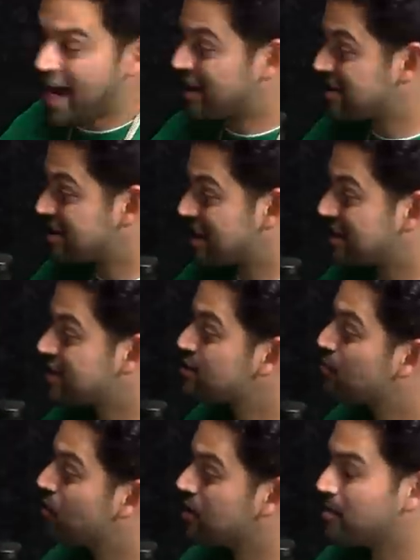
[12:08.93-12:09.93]
Because at this
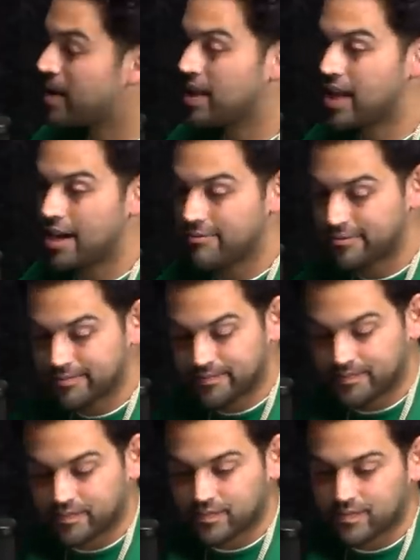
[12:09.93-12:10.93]
point in my life,
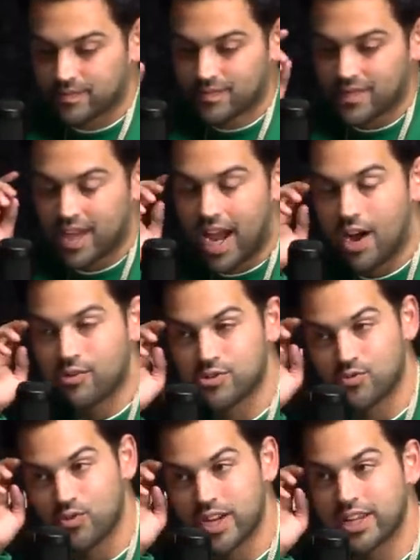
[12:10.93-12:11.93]
I was
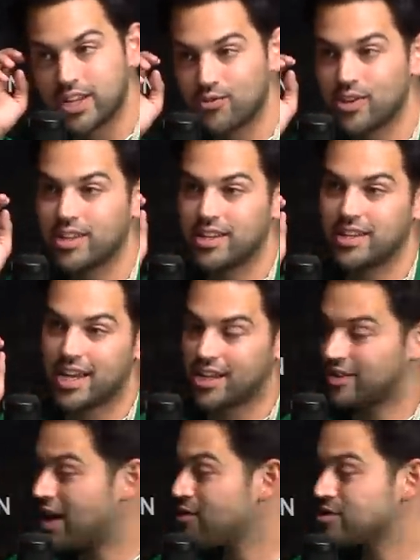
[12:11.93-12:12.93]
really, really like
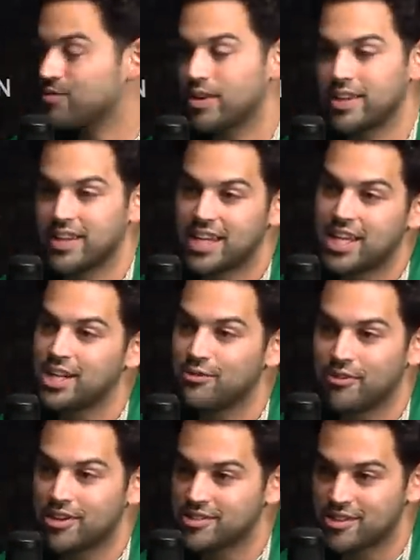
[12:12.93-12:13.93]
that was in the heat of
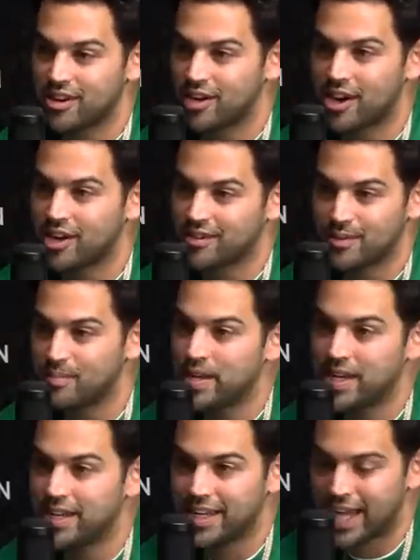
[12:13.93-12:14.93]
us our
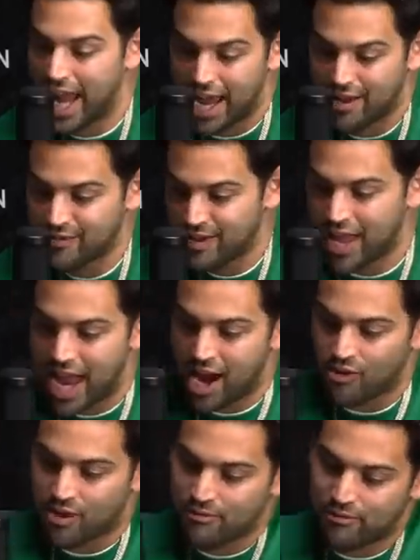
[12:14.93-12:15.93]
competing yeah. Yeah.
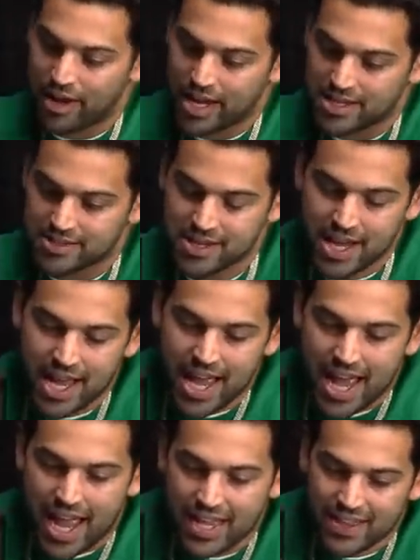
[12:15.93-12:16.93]
era phase,
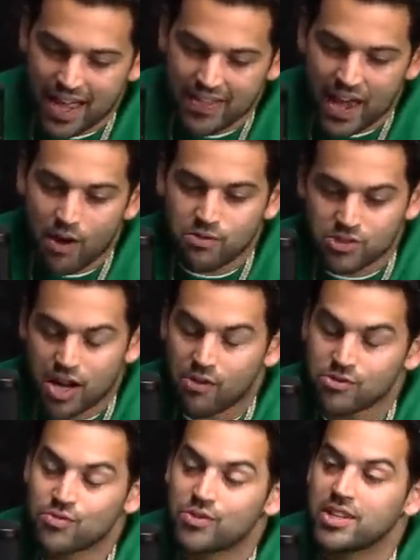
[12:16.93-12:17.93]
and that, was I
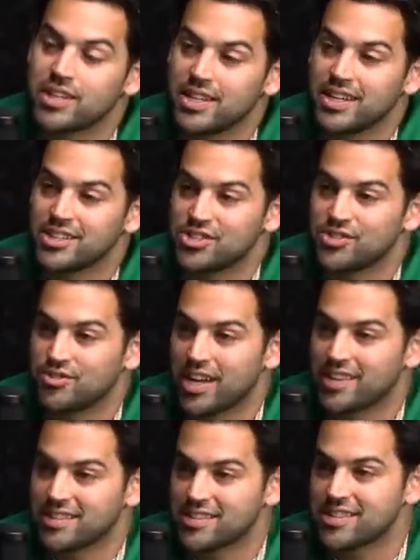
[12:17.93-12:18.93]
was really into
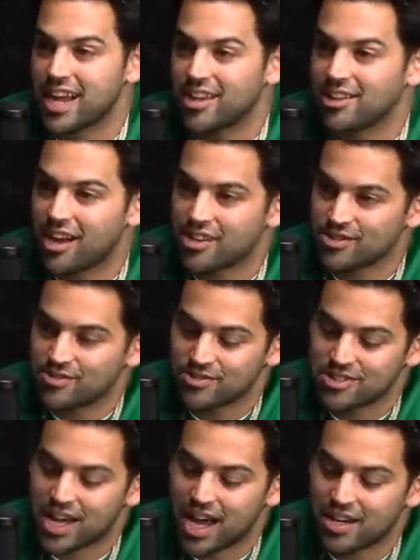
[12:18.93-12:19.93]
like the psychological
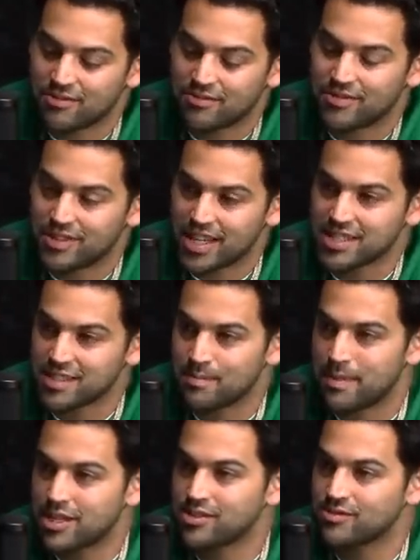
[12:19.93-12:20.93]
side of things and
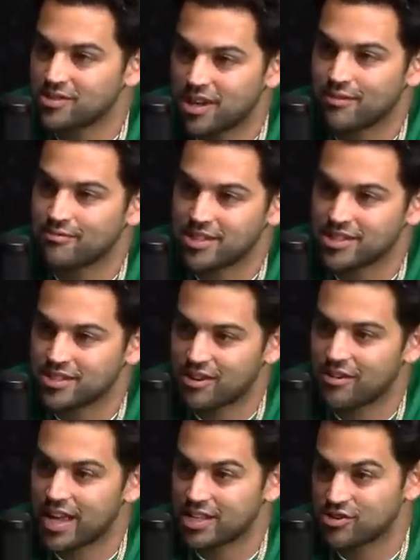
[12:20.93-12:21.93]
mental toughness and all
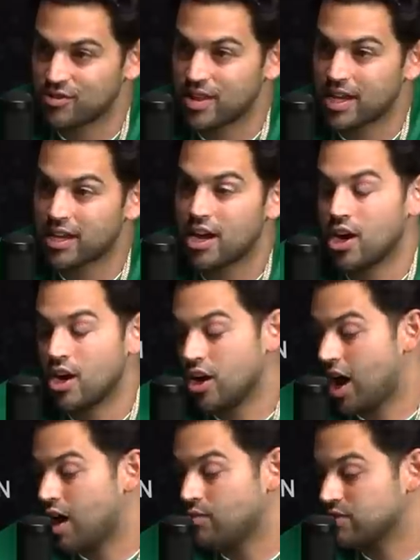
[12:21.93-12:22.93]
that. Yeah. So like
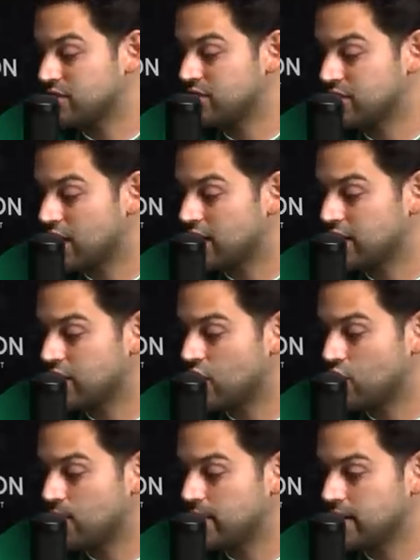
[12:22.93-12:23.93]
I would study
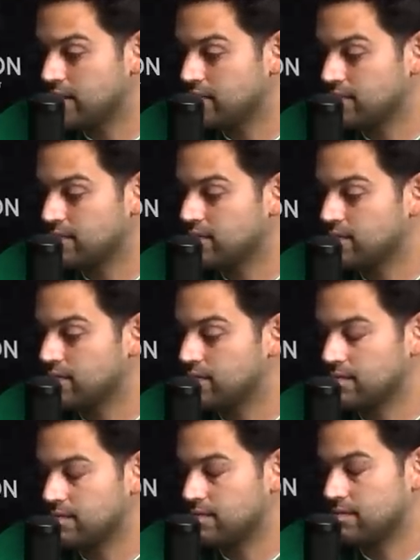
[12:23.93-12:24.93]
Kobe
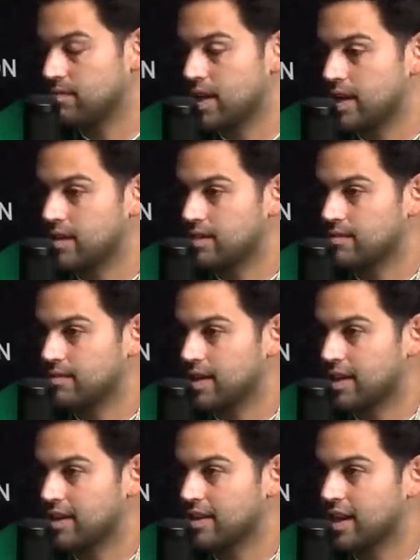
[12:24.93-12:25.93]
like
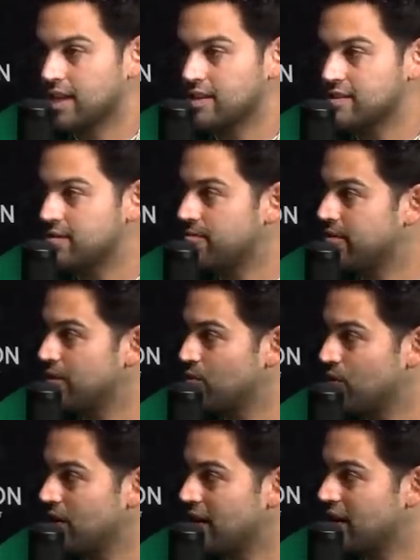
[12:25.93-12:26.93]
like like as if it
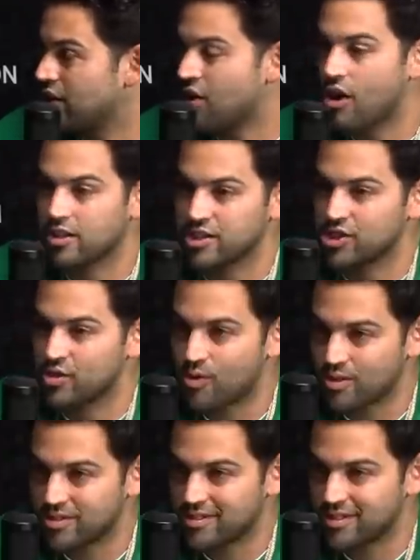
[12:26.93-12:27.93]
were like a college
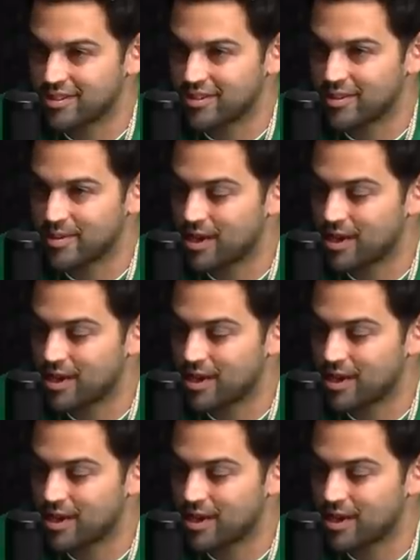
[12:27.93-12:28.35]
course, you know what I mean?